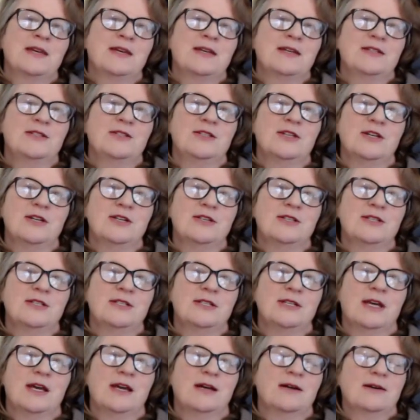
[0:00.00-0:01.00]
Don't
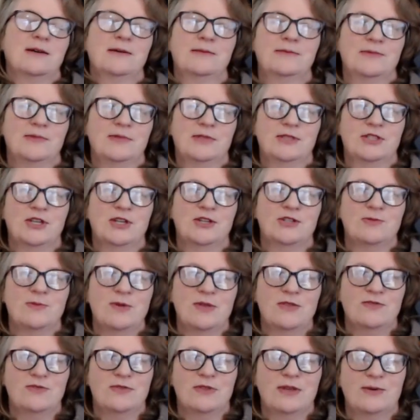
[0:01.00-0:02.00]
search me
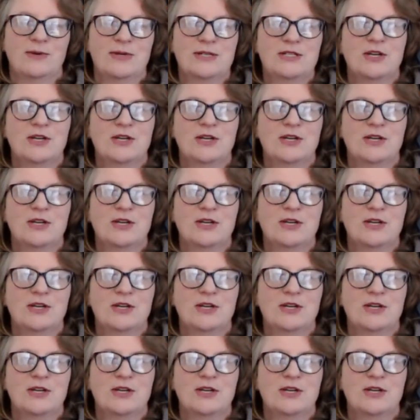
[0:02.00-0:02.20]
through that way.